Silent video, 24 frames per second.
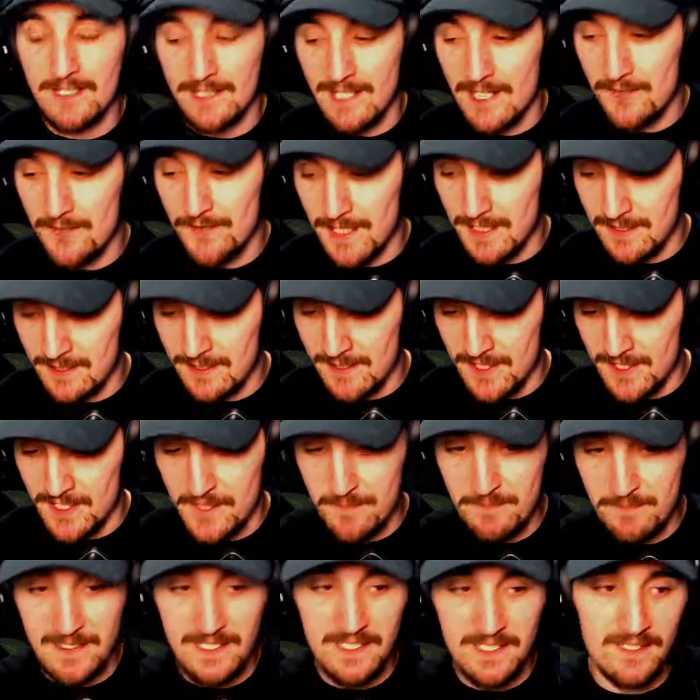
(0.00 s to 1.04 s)
down like
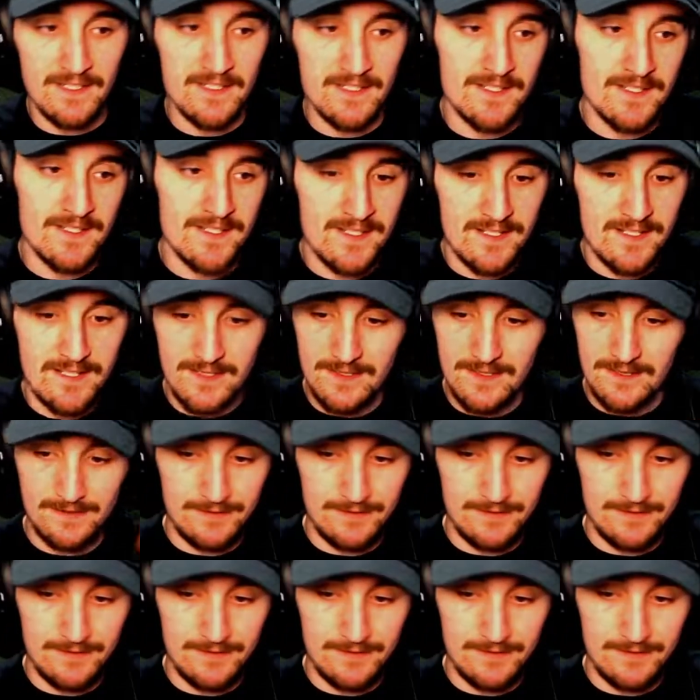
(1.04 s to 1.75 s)
this because